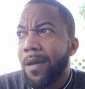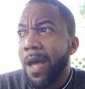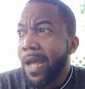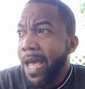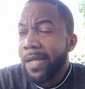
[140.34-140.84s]

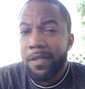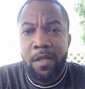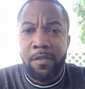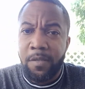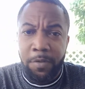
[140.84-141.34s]
I had to
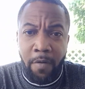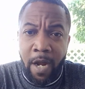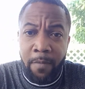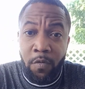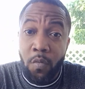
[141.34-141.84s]

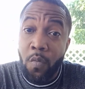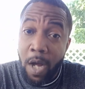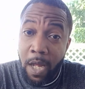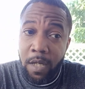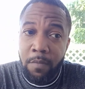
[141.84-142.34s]
unsubscribe.
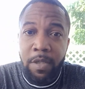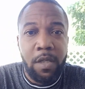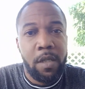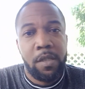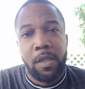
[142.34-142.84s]
Why?
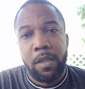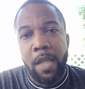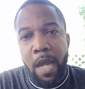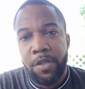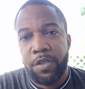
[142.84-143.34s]
Because
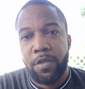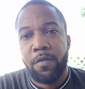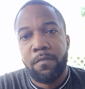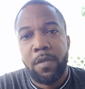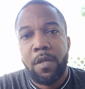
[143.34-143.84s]
last
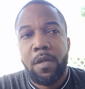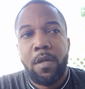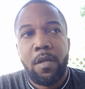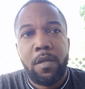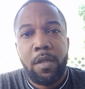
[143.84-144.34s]
year,
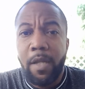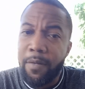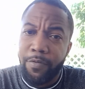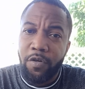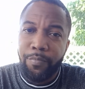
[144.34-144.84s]
Clay,
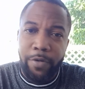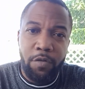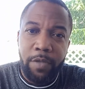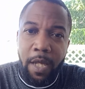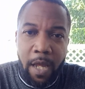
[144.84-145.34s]
bro,
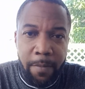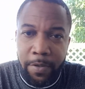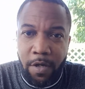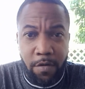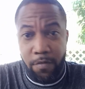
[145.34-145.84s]
broke the APE
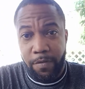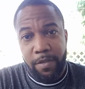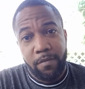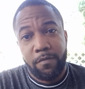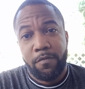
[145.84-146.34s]
code.
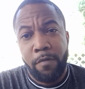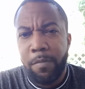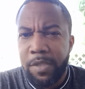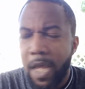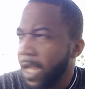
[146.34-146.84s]
What
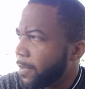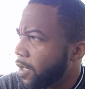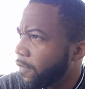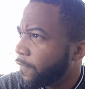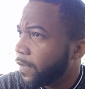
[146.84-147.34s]
was the APE
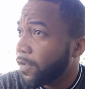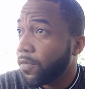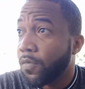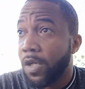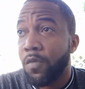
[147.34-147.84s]
code, Phil?
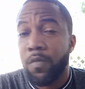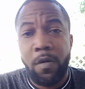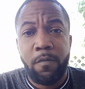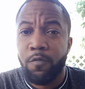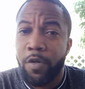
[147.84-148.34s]
Well,
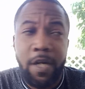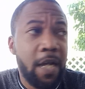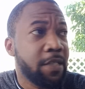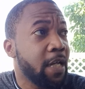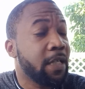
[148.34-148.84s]
we're
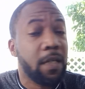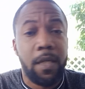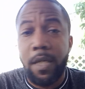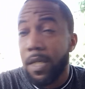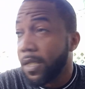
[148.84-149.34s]
not
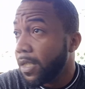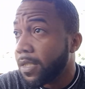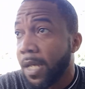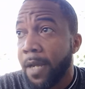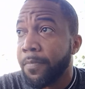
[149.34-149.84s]
taking any
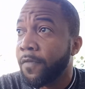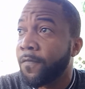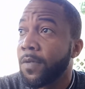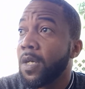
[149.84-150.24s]
type of,